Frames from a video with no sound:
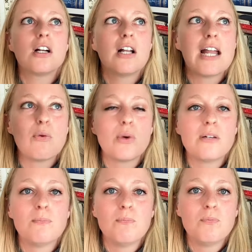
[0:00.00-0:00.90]
it
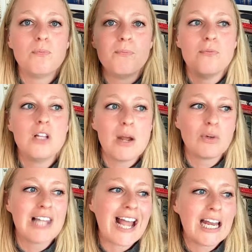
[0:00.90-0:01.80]

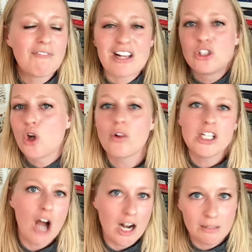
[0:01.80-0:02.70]
would like it if I solely
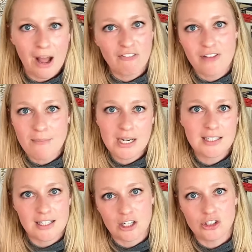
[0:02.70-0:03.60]
talked about
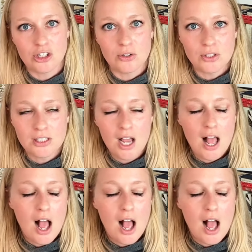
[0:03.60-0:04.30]
feminist issues.